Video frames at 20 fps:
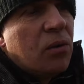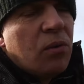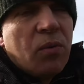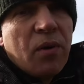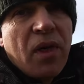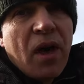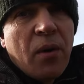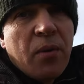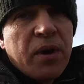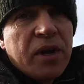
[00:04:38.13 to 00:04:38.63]

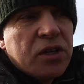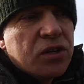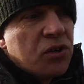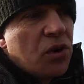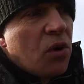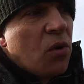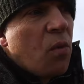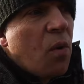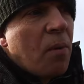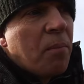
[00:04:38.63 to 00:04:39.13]
with only
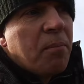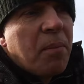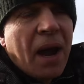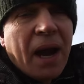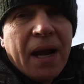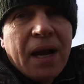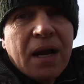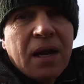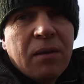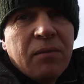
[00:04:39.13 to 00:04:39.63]
sort of one
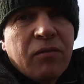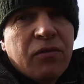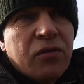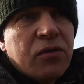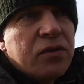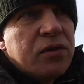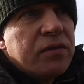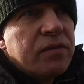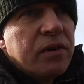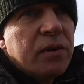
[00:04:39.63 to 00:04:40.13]
banking in
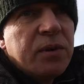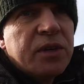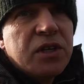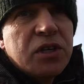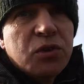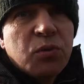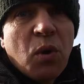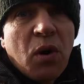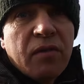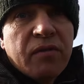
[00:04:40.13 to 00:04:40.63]
front of you, which
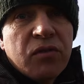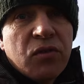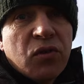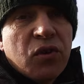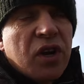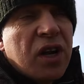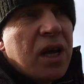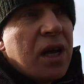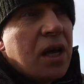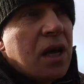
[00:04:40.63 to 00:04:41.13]
is what I've
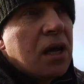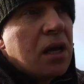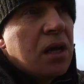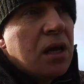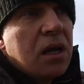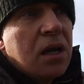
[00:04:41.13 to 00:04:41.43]
done here.